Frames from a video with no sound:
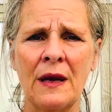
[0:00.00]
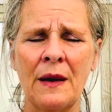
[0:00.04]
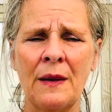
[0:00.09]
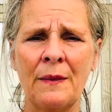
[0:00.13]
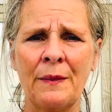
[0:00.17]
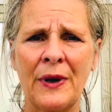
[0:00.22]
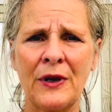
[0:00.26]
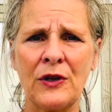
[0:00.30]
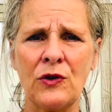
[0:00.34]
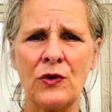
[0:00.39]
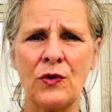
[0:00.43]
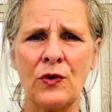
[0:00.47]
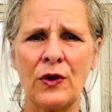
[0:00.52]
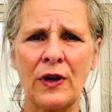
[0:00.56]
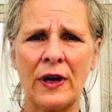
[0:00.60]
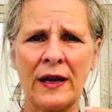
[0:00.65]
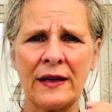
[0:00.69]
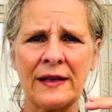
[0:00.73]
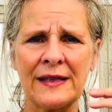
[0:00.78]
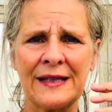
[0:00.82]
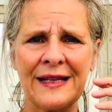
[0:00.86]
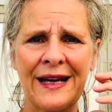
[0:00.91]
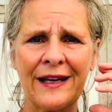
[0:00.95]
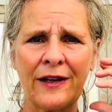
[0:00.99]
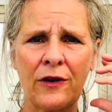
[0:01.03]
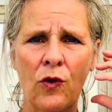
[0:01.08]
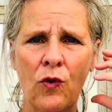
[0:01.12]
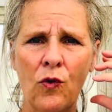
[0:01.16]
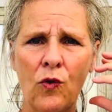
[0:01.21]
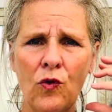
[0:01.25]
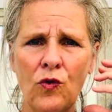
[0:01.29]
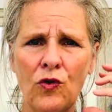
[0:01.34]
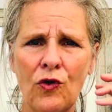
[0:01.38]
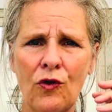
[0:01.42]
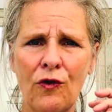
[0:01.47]
but you can take
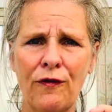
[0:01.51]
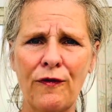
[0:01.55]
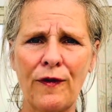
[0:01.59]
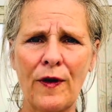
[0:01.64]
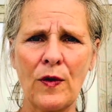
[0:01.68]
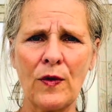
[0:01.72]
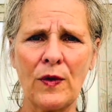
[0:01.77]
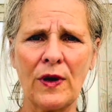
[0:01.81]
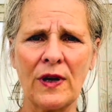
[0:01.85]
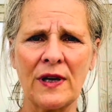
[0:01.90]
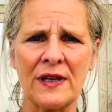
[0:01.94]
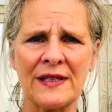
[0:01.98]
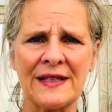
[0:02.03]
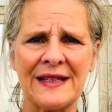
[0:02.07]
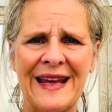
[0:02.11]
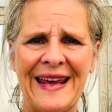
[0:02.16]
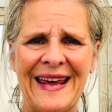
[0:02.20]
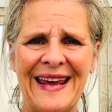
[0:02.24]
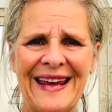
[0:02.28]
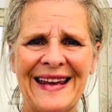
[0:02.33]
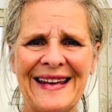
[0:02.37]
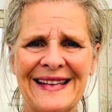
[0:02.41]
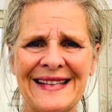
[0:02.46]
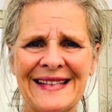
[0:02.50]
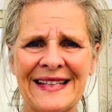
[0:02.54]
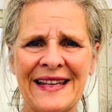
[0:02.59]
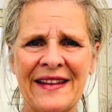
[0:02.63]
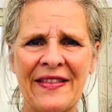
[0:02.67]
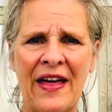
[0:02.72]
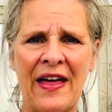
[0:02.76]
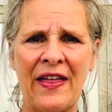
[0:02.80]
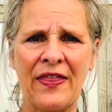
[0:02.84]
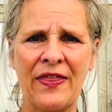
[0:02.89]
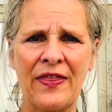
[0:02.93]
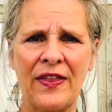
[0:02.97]
all your focus into
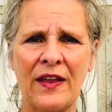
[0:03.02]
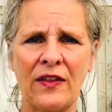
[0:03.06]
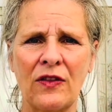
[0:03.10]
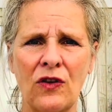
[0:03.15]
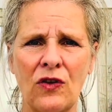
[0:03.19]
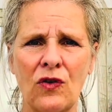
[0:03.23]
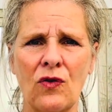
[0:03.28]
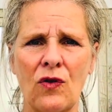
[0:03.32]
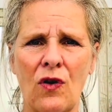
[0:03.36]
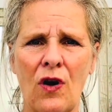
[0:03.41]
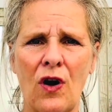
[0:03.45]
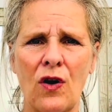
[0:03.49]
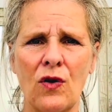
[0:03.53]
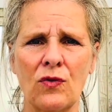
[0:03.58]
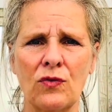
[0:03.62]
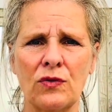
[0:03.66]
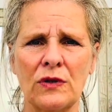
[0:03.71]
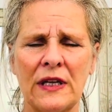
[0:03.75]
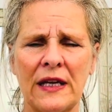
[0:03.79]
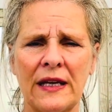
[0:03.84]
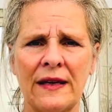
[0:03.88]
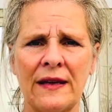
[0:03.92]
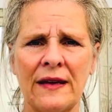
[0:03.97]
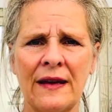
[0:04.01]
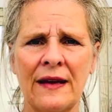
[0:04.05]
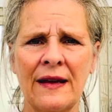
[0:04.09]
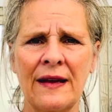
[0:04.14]
that thing that you're holding,